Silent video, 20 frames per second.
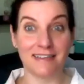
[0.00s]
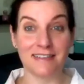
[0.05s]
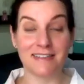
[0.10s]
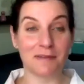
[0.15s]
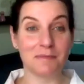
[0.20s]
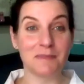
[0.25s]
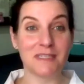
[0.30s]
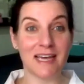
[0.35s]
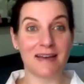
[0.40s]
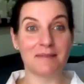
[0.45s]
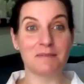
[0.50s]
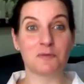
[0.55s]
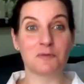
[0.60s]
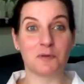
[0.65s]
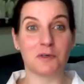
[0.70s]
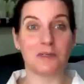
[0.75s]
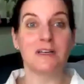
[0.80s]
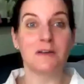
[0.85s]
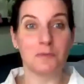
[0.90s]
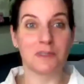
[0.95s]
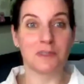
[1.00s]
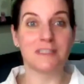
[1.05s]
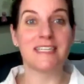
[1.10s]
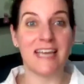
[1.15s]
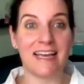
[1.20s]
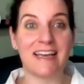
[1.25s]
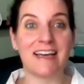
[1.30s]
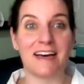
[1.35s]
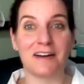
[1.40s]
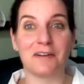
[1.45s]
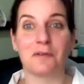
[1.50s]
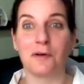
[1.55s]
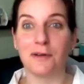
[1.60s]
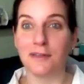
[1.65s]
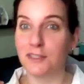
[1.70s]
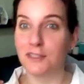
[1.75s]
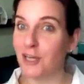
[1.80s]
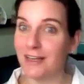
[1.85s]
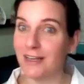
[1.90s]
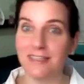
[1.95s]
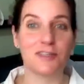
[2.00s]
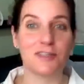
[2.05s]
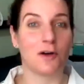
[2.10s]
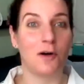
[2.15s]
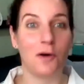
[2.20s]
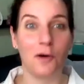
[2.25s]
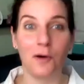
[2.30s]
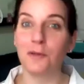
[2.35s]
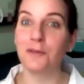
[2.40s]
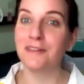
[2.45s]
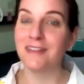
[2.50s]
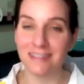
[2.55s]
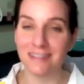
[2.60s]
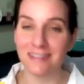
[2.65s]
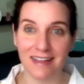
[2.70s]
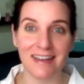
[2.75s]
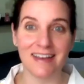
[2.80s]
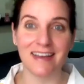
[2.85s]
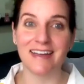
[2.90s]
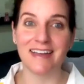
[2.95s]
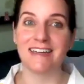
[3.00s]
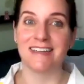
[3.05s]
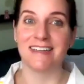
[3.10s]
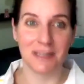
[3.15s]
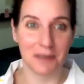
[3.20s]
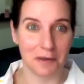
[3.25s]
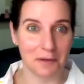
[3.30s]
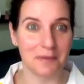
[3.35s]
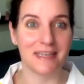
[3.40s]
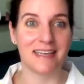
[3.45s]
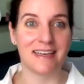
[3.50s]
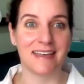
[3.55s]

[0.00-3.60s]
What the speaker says: Sometimes we'll take on a role just to hold the line until we can